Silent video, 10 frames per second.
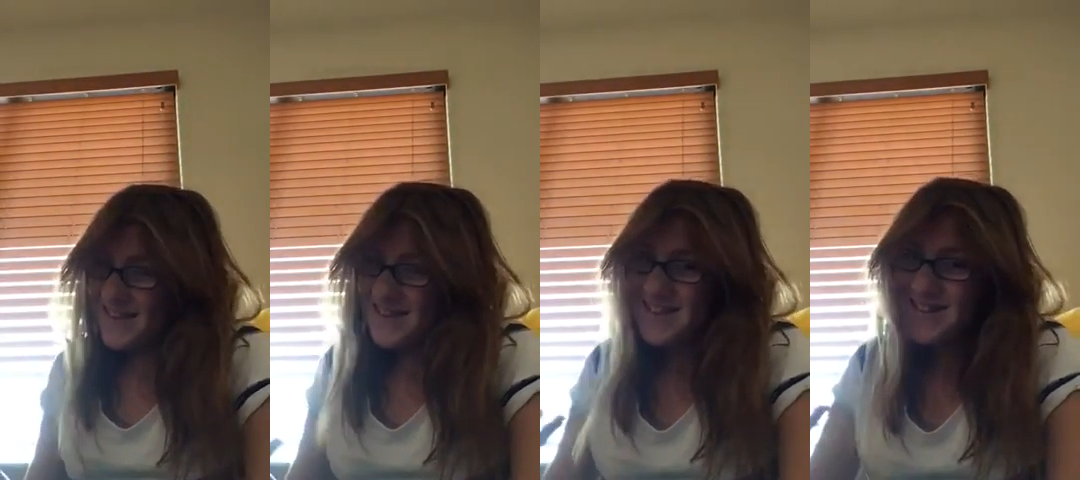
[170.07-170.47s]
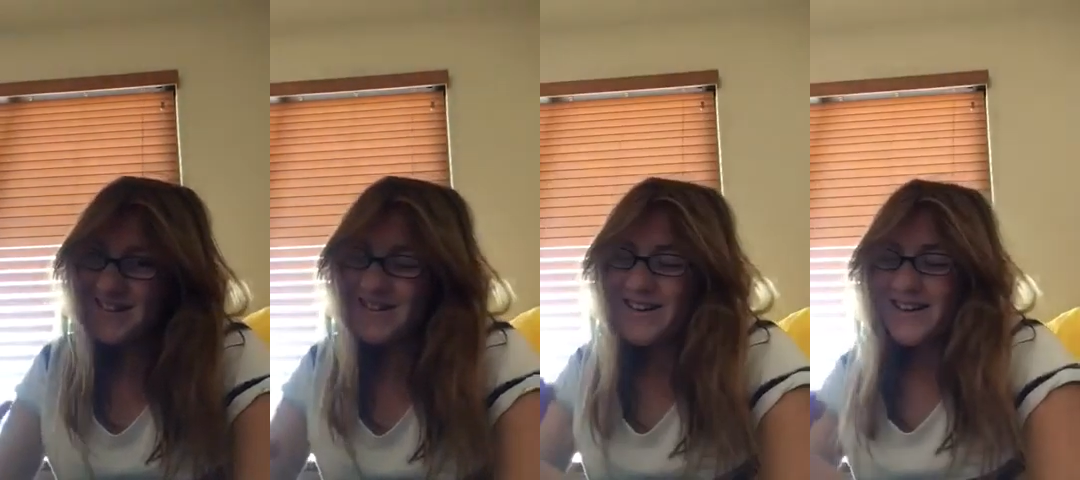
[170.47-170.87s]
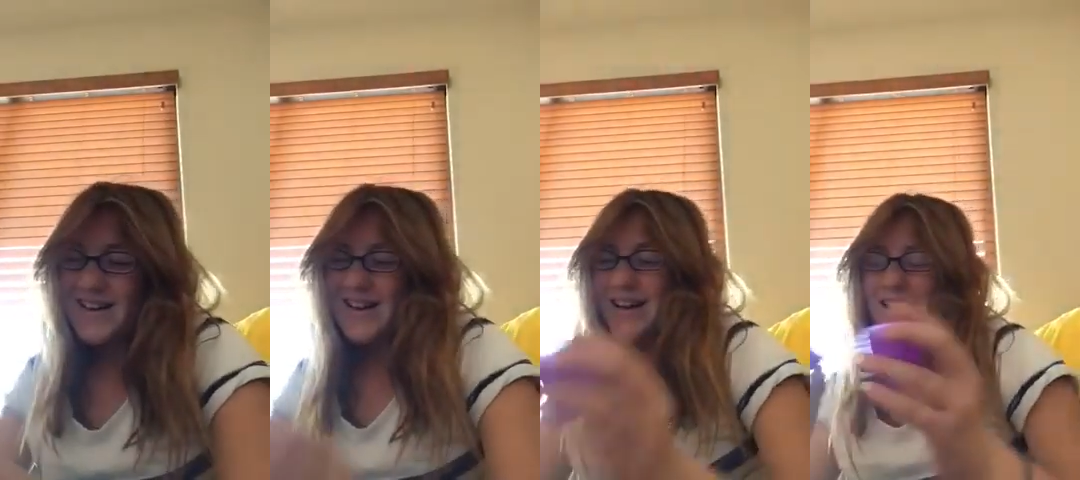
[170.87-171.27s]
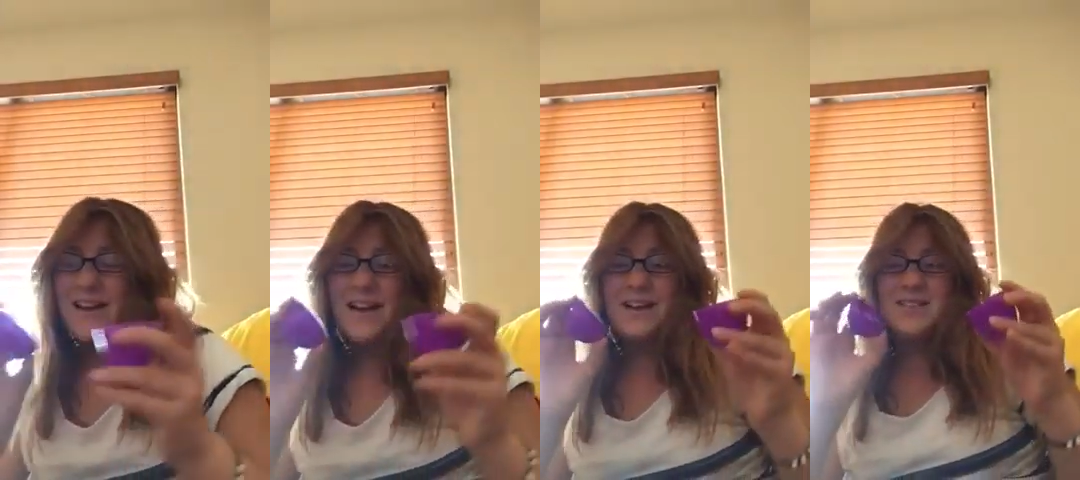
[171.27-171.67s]
So, and then
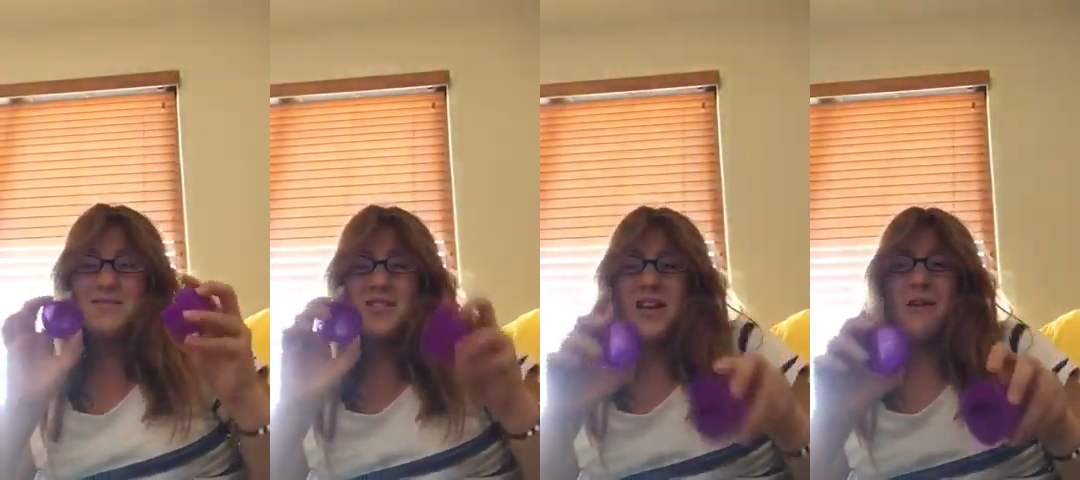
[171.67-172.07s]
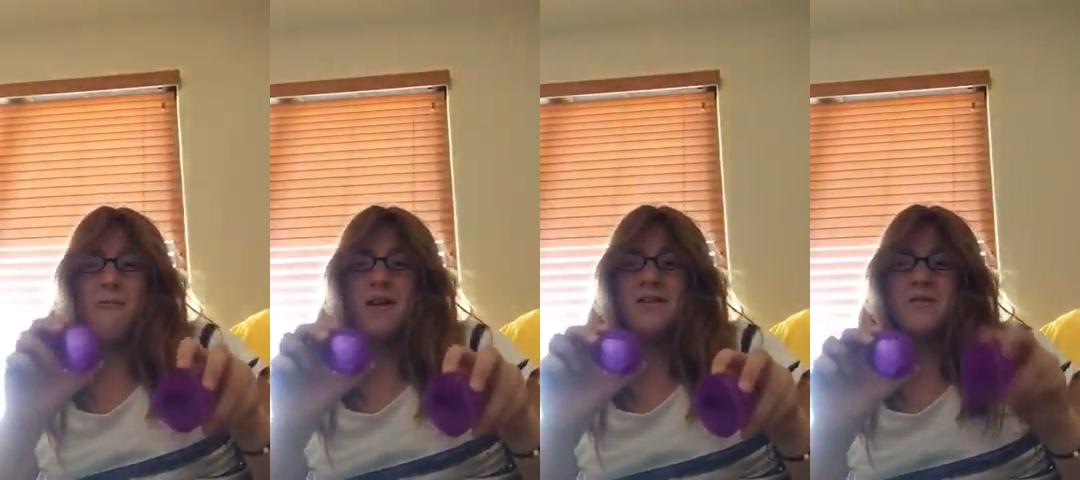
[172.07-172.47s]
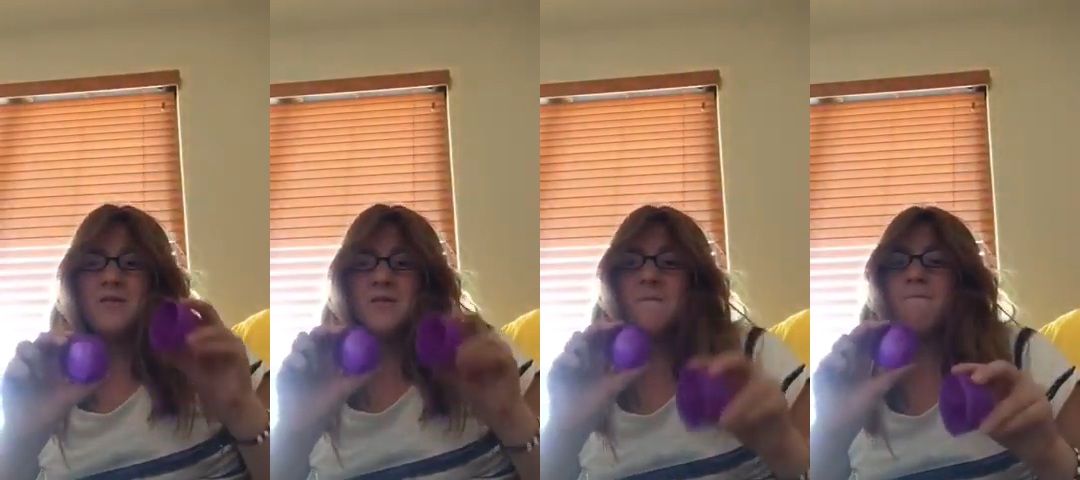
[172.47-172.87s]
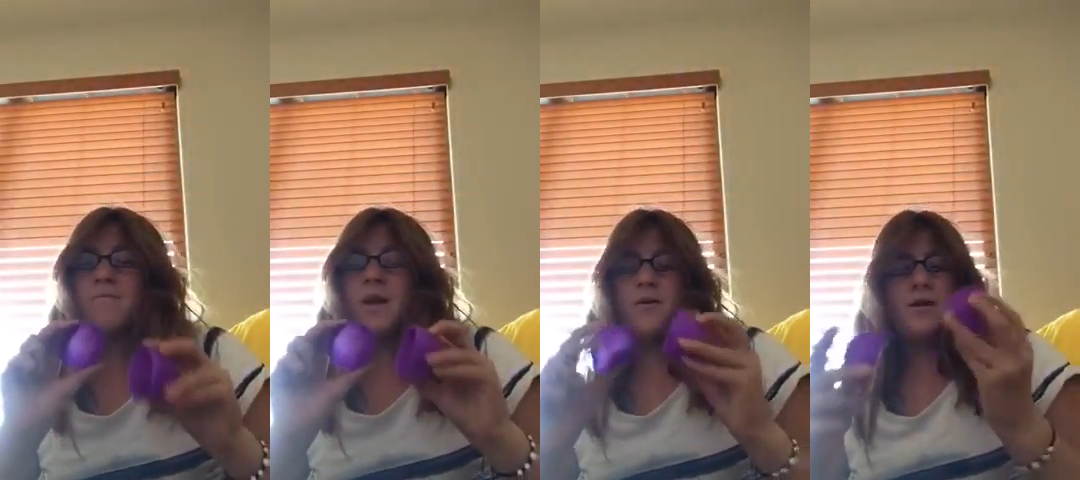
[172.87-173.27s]
I got some jelly beans
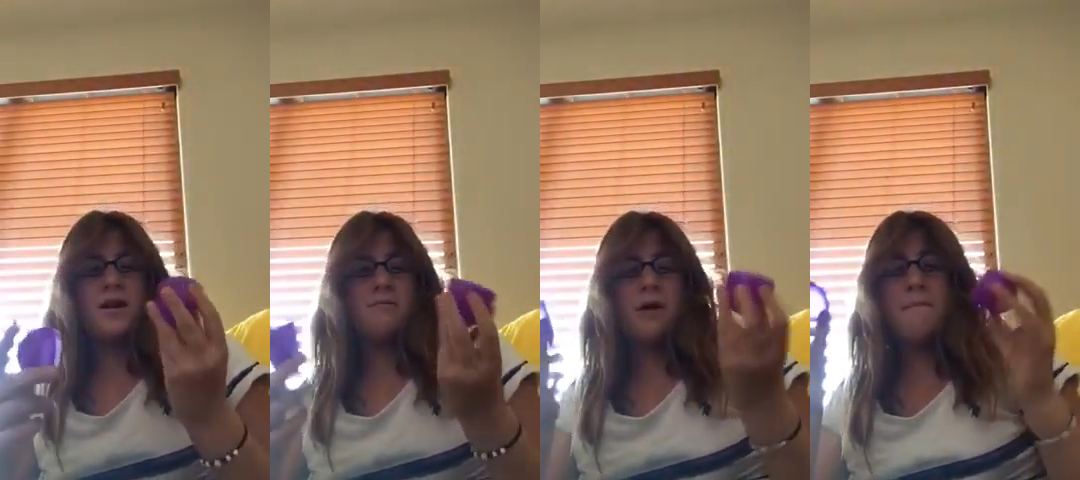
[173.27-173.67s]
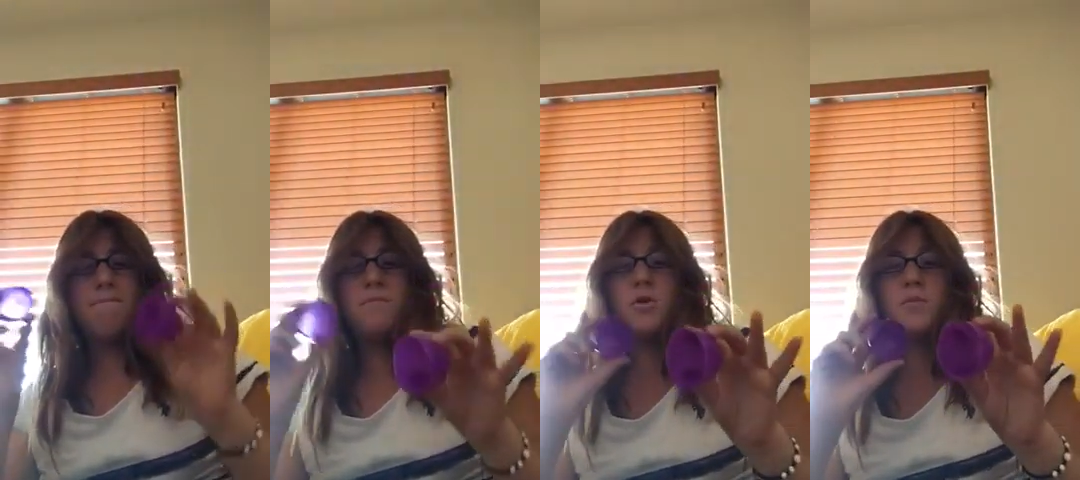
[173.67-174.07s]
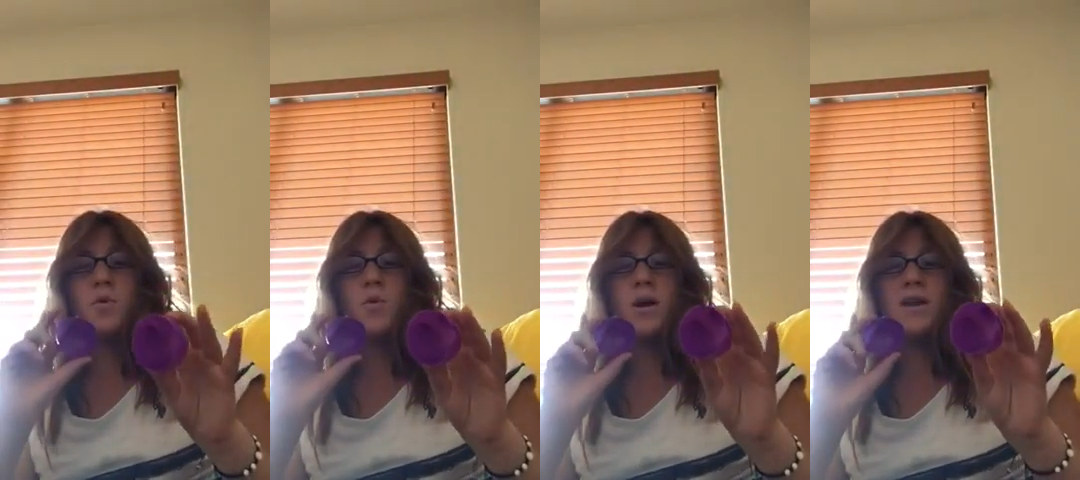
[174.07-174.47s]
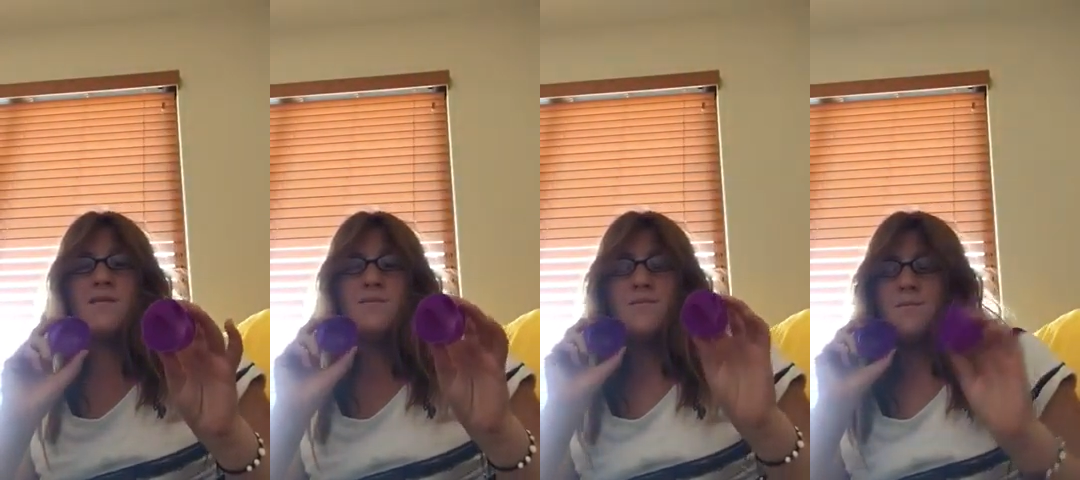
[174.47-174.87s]
that were in my purple one,
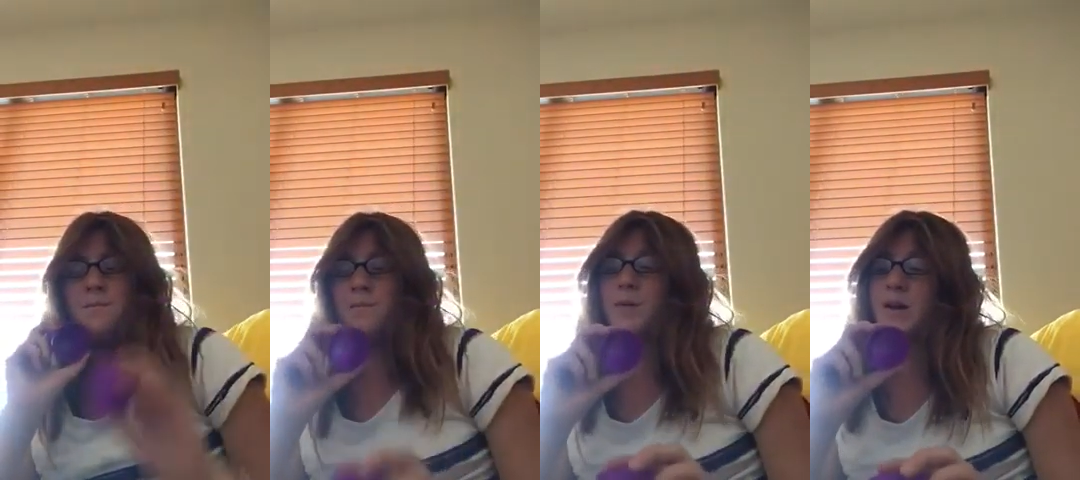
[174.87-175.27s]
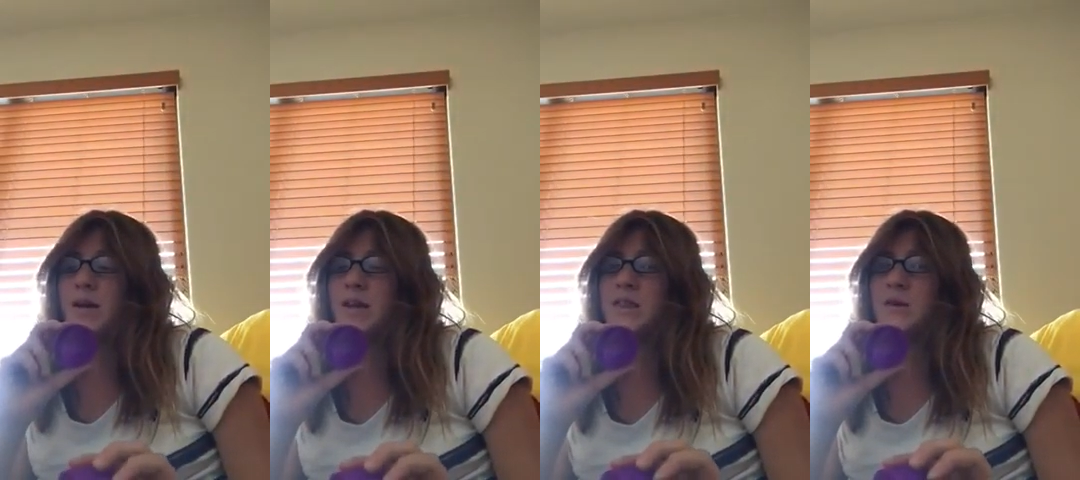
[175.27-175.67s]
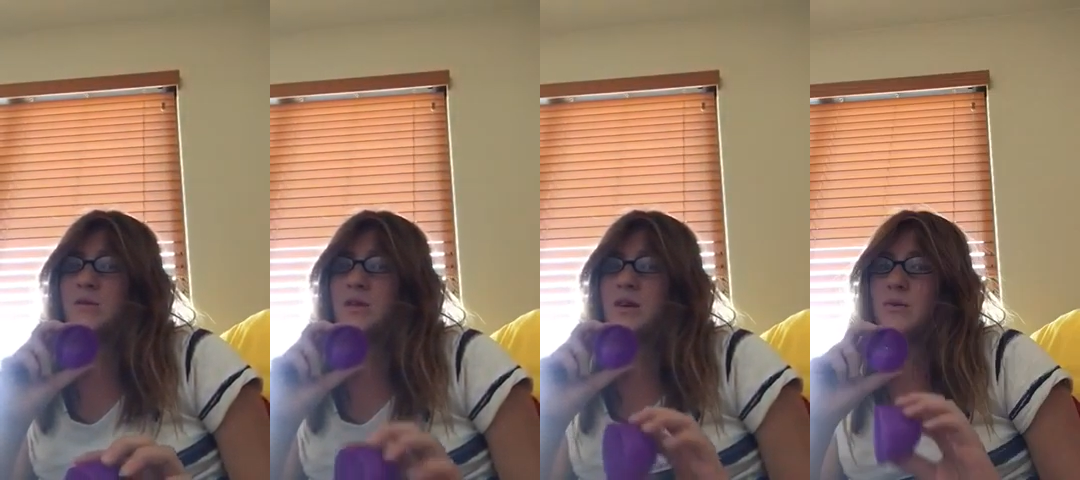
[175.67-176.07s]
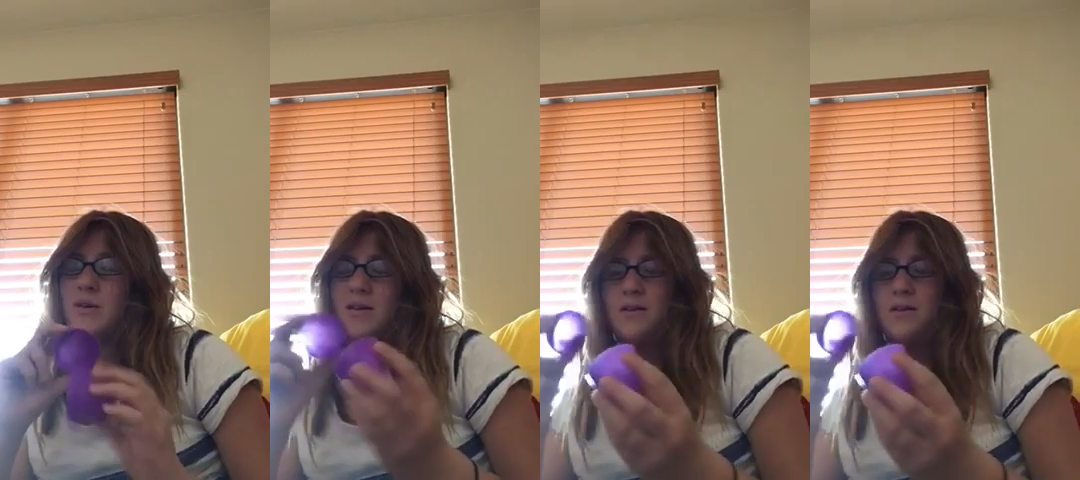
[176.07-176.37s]
but I ate those too.